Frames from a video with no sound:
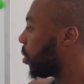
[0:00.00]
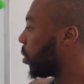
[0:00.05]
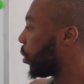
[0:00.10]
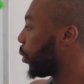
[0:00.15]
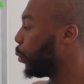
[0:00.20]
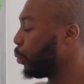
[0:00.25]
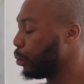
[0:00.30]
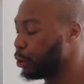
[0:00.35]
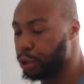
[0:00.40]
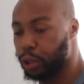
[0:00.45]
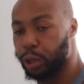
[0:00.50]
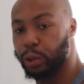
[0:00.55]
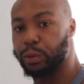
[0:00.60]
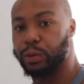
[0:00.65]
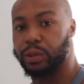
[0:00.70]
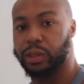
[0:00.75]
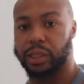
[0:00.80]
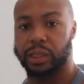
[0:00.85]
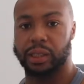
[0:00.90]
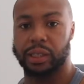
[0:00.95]
huge
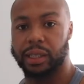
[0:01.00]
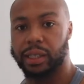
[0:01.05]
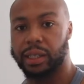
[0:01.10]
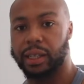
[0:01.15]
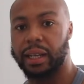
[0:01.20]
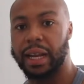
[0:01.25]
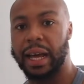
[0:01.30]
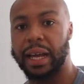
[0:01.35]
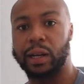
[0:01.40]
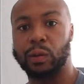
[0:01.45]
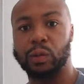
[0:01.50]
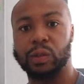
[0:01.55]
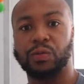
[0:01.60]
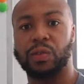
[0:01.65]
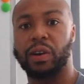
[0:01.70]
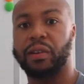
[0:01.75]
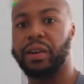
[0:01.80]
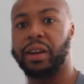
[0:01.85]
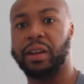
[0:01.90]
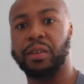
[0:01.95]
glutes. Like, there was
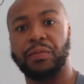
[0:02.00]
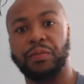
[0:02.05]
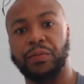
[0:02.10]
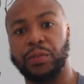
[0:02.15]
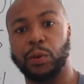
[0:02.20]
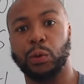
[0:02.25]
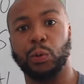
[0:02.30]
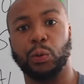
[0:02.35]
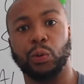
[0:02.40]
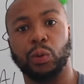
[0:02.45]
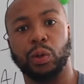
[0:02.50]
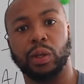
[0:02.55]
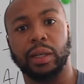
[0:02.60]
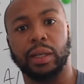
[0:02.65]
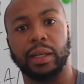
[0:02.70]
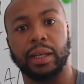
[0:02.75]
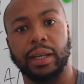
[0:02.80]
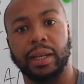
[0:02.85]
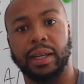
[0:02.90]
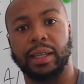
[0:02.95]
very few
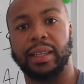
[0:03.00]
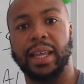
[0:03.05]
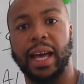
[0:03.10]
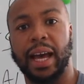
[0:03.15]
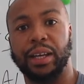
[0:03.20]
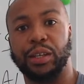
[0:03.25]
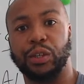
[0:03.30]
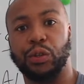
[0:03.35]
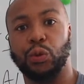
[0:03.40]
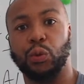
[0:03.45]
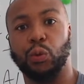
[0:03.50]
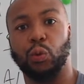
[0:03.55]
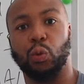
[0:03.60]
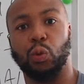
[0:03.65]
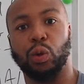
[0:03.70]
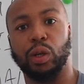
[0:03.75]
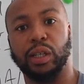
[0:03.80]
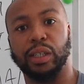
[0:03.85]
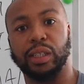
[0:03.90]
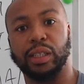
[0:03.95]
that you
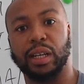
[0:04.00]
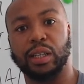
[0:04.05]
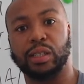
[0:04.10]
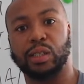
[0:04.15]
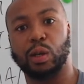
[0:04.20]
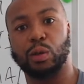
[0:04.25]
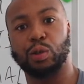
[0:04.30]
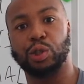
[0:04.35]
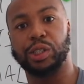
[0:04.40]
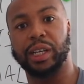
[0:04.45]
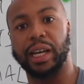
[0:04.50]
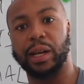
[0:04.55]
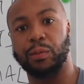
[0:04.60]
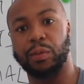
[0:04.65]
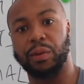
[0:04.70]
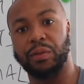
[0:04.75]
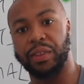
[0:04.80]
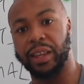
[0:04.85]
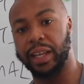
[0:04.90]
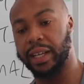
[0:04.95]
would associate
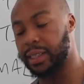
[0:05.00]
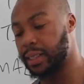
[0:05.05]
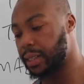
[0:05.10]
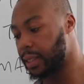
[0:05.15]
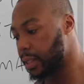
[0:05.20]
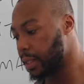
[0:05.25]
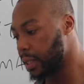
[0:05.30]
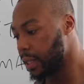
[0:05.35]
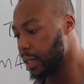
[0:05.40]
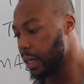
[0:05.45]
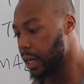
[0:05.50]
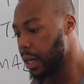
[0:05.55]
with this.